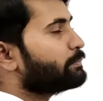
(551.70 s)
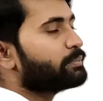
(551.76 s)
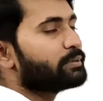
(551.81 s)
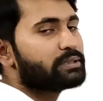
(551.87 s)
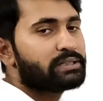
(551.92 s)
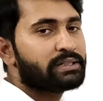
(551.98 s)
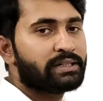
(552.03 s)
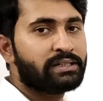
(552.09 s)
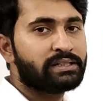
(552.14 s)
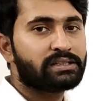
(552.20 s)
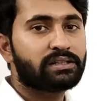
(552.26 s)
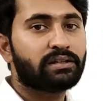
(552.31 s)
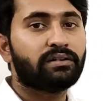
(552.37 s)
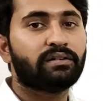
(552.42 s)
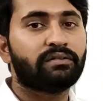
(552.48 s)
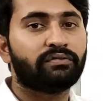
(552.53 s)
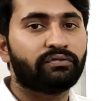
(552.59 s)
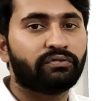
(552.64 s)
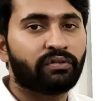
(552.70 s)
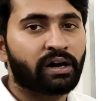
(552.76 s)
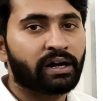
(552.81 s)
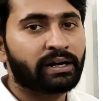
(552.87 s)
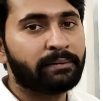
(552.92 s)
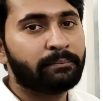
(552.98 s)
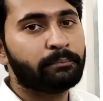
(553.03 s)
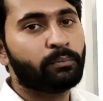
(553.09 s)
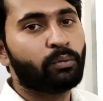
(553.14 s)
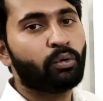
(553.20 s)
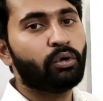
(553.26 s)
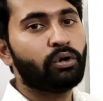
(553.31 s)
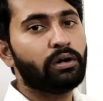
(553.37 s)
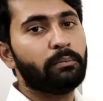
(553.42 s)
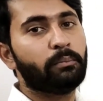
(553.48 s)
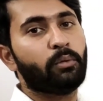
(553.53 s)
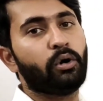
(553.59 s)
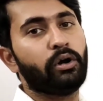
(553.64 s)
represents 1 mole
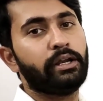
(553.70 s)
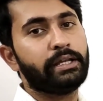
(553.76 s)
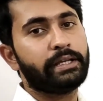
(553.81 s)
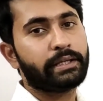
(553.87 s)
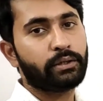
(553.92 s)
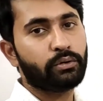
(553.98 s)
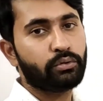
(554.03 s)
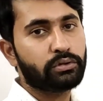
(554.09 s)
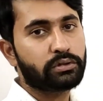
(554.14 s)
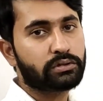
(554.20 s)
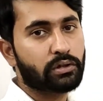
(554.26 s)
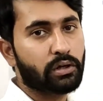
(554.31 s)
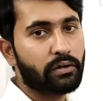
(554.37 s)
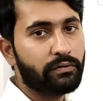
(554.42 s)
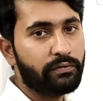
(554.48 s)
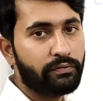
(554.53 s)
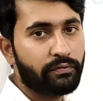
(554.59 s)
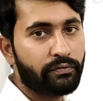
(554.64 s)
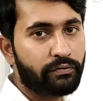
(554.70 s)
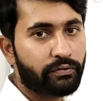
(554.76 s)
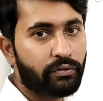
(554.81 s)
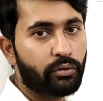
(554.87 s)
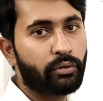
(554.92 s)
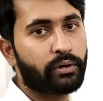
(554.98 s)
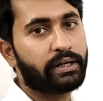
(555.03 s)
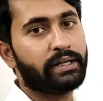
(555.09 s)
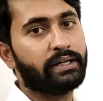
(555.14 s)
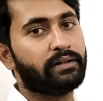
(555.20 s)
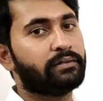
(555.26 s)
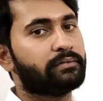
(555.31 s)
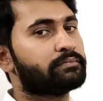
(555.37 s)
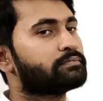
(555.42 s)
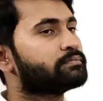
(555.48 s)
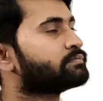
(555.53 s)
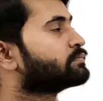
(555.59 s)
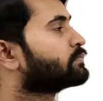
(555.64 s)
molecules of fluorine,
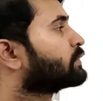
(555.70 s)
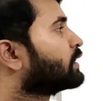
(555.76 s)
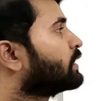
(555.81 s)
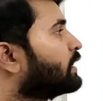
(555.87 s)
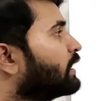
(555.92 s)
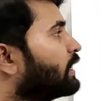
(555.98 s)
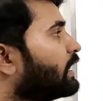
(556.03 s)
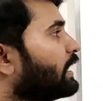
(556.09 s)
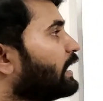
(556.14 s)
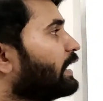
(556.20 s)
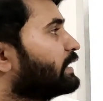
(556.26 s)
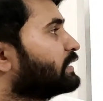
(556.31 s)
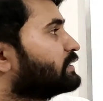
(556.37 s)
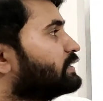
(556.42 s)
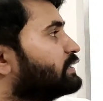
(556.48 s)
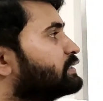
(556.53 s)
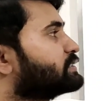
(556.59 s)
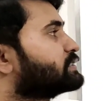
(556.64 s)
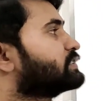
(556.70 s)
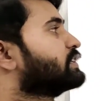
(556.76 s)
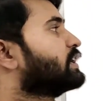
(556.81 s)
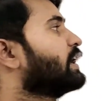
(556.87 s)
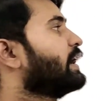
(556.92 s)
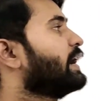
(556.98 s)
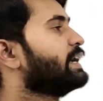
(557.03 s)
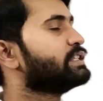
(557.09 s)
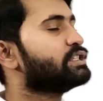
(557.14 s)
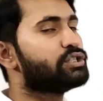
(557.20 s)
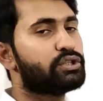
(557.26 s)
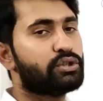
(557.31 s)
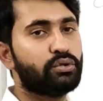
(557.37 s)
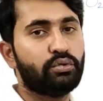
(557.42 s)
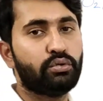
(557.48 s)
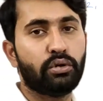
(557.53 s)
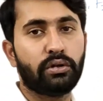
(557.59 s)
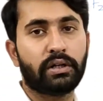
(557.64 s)
and this
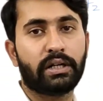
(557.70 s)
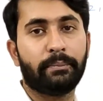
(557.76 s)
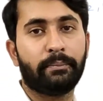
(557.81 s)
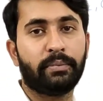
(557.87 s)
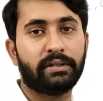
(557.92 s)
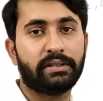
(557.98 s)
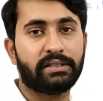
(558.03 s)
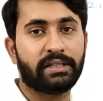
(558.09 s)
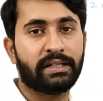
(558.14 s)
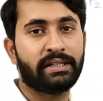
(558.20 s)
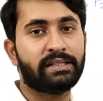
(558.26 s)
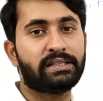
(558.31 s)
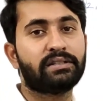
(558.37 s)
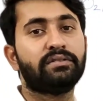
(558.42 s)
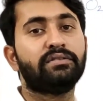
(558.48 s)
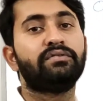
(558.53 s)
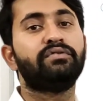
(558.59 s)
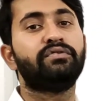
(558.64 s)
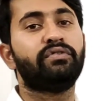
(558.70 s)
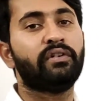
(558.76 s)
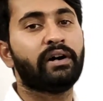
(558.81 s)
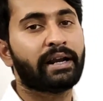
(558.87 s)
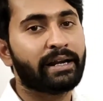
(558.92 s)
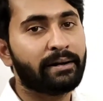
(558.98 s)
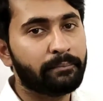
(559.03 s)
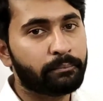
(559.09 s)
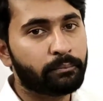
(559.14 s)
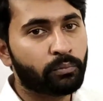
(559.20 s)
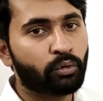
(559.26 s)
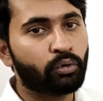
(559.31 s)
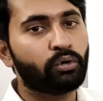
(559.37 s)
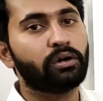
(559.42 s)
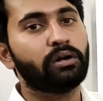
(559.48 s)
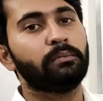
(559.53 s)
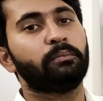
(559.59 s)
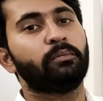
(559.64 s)
H2O represents 1
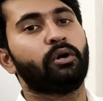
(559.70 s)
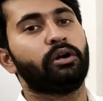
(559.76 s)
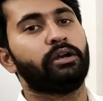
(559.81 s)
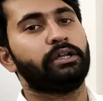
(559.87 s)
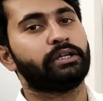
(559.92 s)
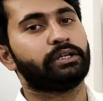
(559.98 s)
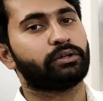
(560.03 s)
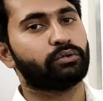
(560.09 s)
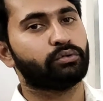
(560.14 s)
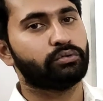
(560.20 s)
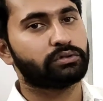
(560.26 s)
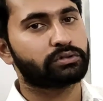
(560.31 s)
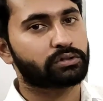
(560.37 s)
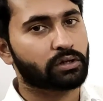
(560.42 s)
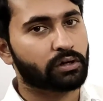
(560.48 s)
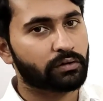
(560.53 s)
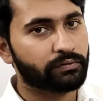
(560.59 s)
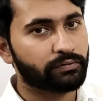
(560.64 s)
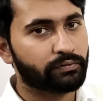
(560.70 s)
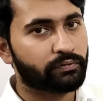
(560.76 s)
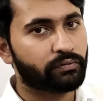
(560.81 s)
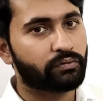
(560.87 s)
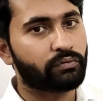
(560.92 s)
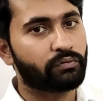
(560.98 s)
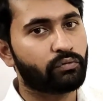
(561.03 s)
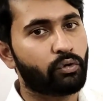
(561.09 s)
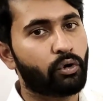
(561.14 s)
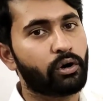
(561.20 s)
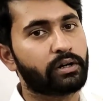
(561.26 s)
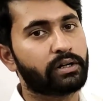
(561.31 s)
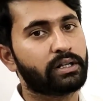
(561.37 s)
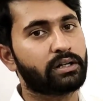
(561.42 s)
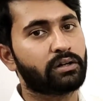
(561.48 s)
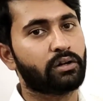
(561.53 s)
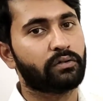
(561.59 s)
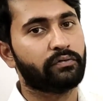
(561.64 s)
mole molecules of
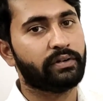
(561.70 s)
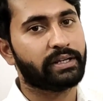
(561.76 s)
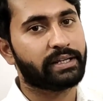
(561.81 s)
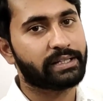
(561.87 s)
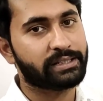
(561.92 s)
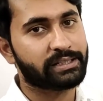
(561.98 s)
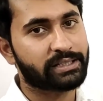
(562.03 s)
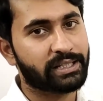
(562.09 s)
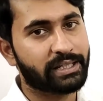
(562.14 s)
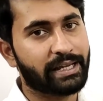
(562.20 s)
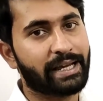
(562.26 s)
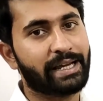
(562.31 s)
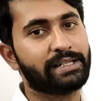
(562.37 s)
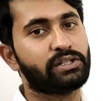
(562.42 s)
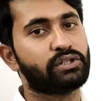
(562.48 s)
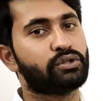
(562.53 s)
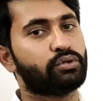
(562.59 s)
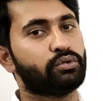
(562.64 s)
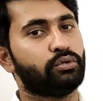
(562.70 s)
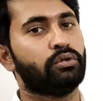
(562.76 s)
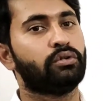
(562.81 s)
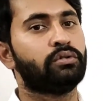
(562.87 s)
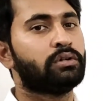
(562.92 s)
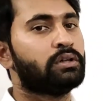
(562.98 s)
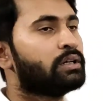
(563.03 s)
water, or we can say H2O.